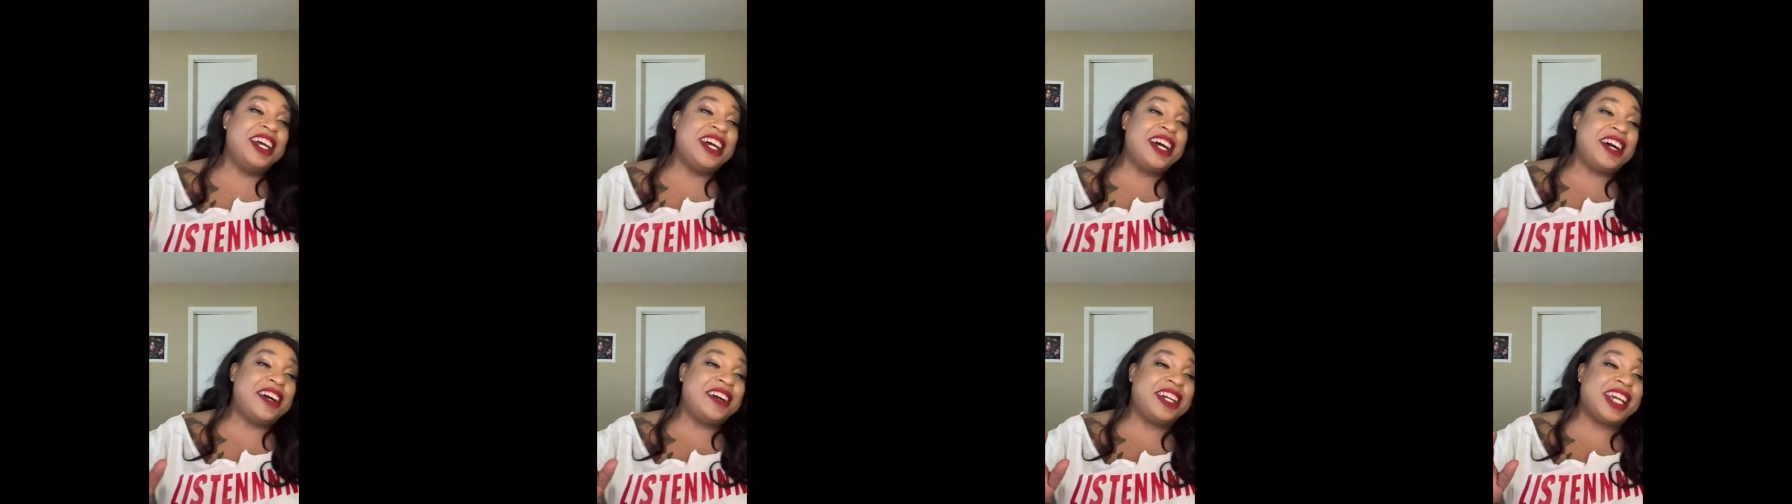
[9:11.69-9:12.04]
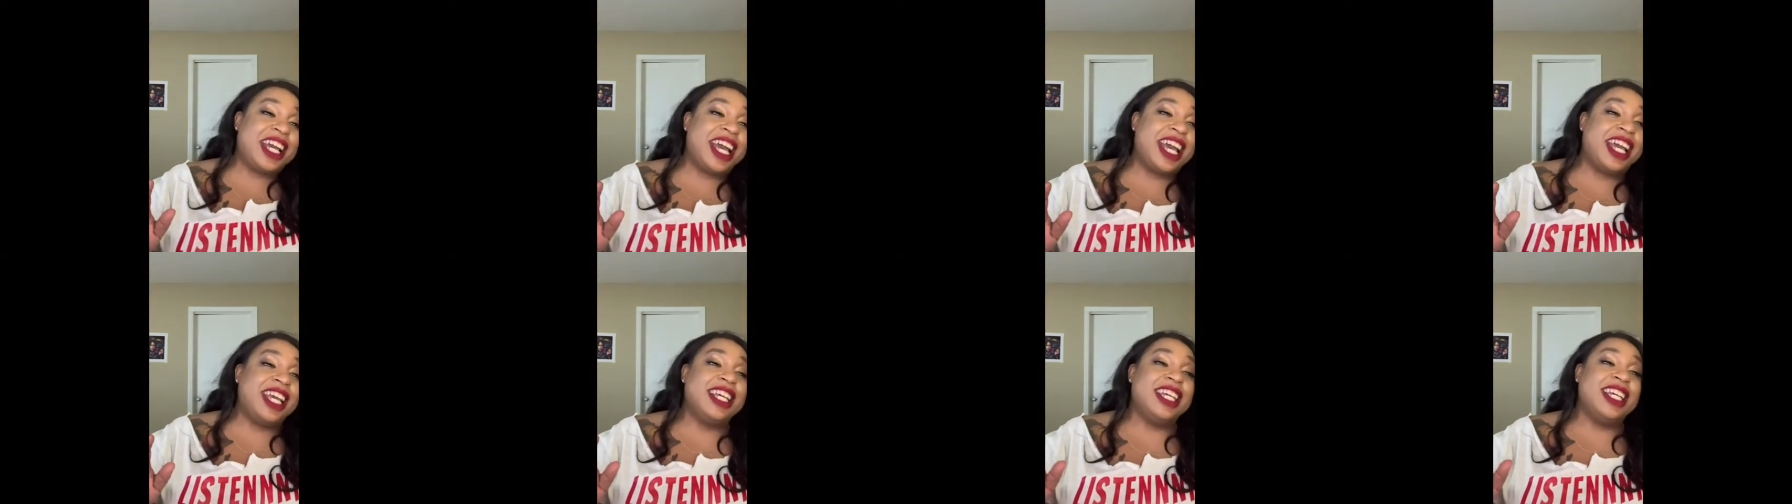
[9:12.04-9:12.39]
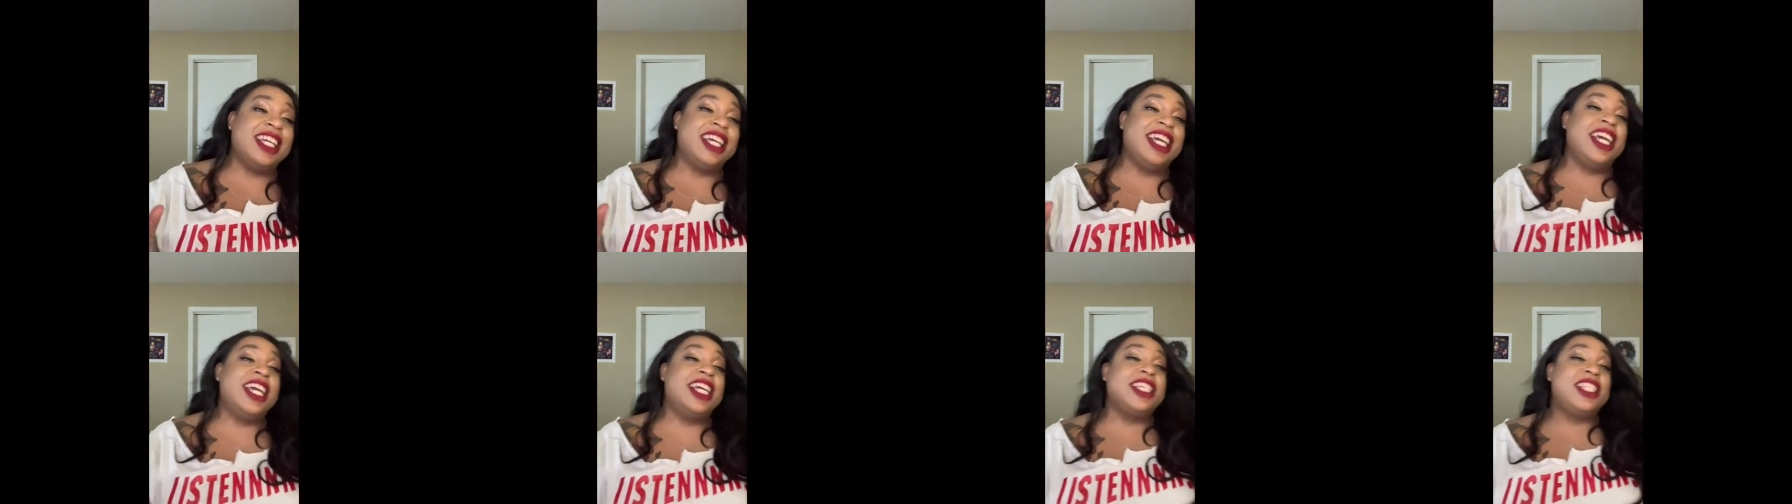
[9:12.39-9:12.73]
Okay.
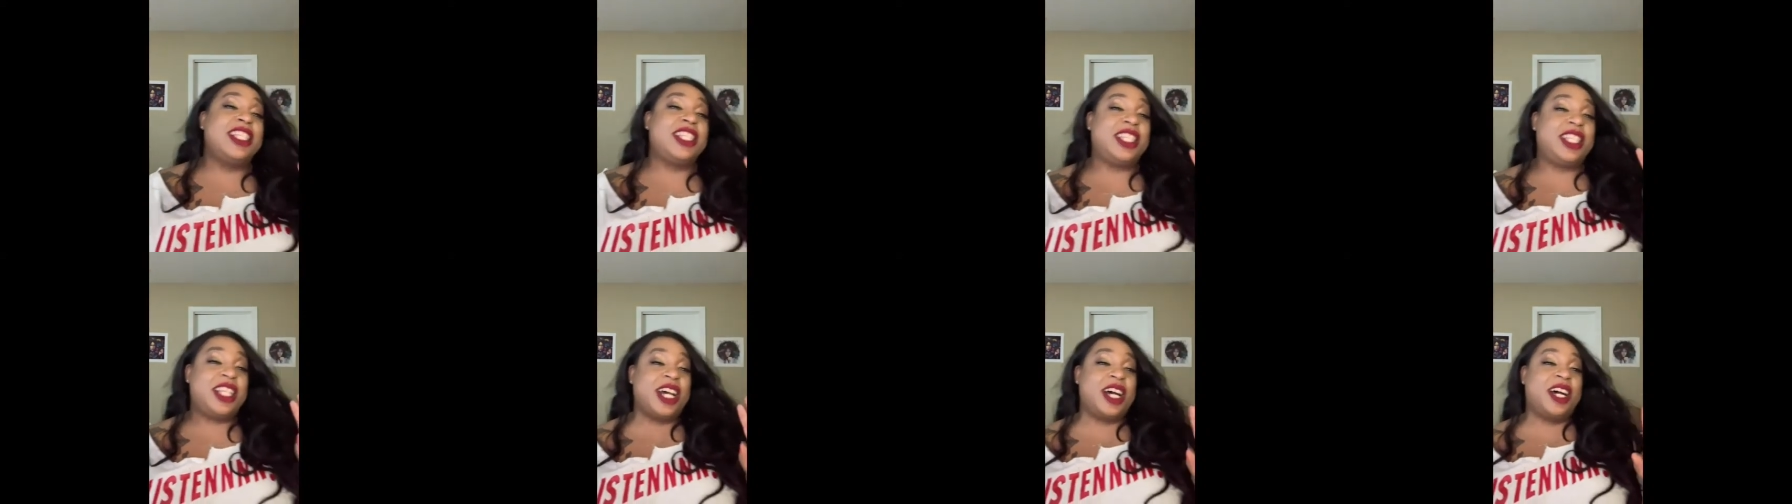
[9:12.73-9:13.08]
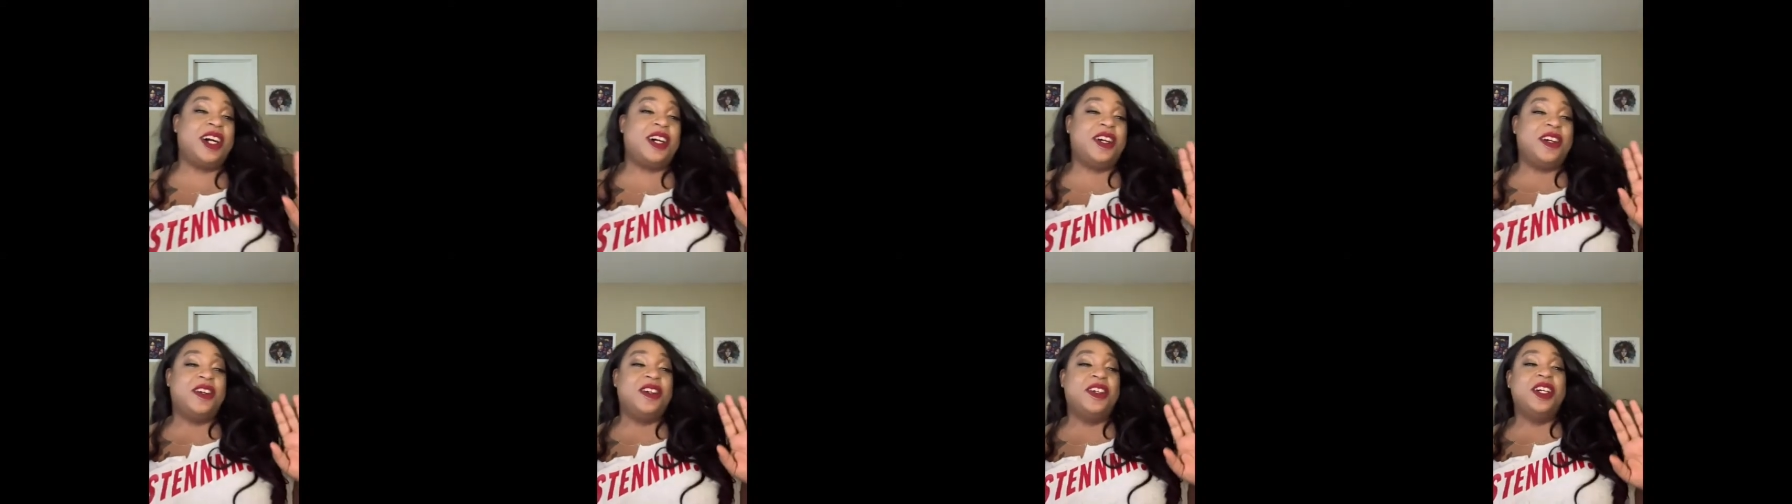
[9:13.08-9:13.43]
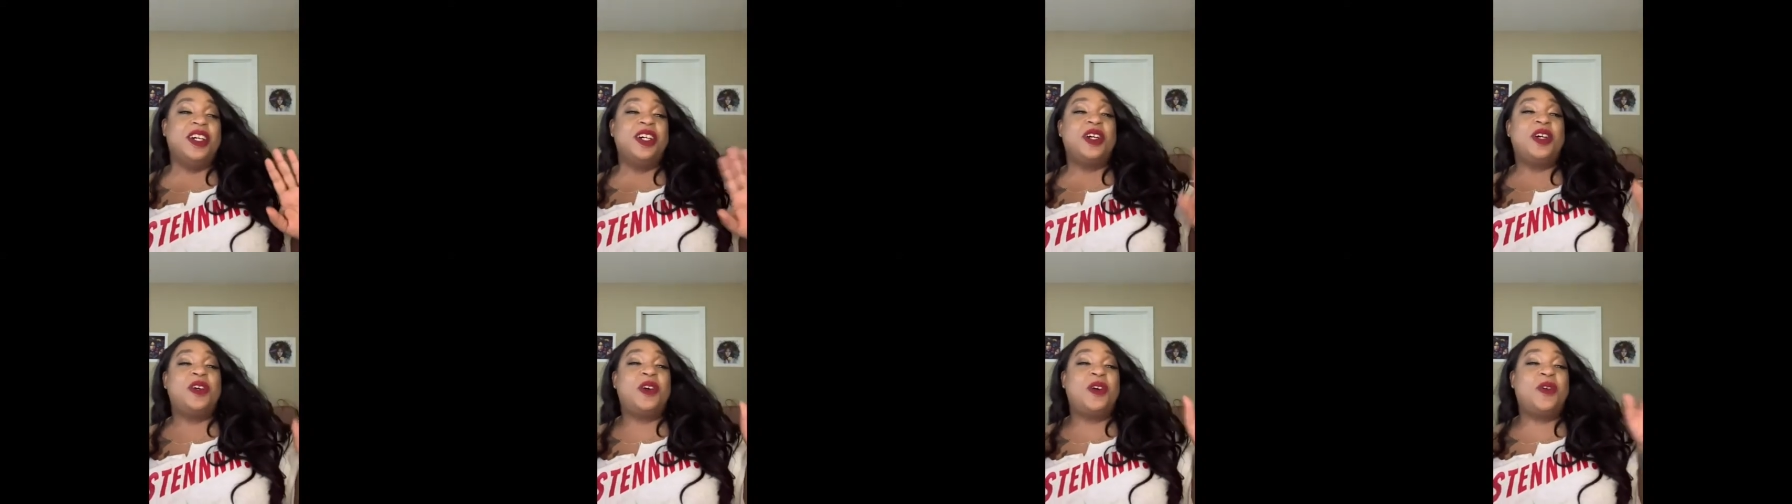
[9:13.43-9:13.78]
So
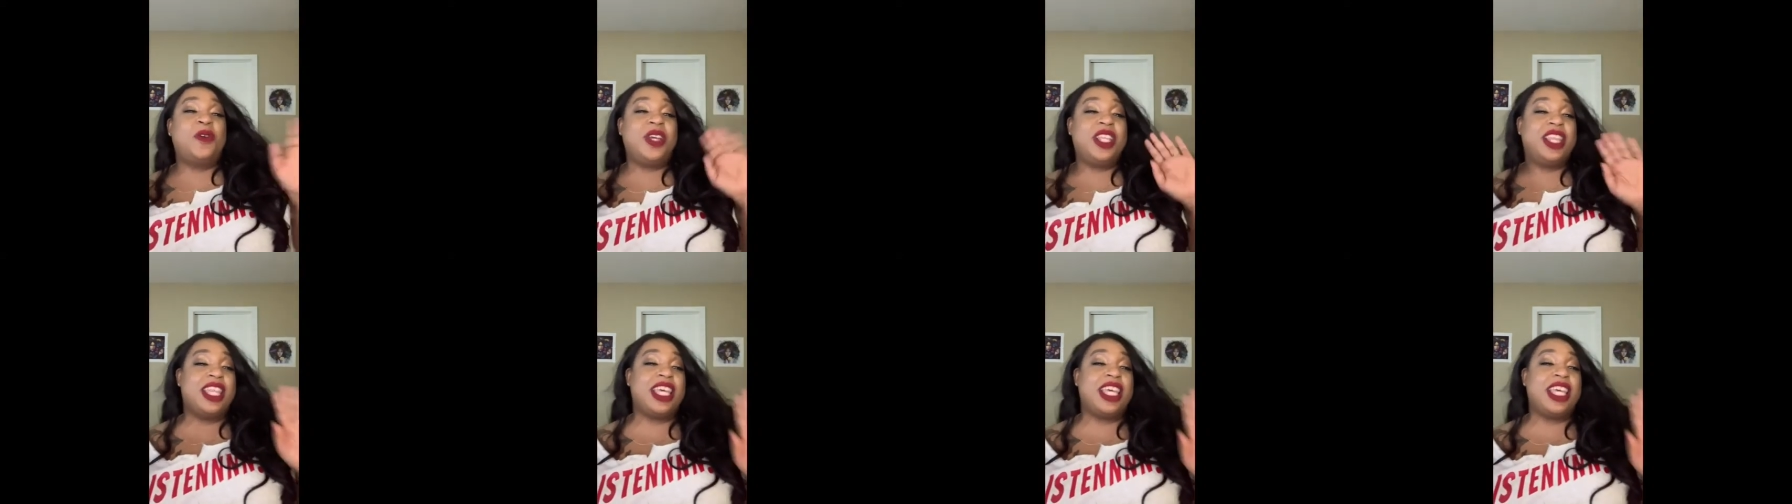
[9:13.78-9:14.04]
we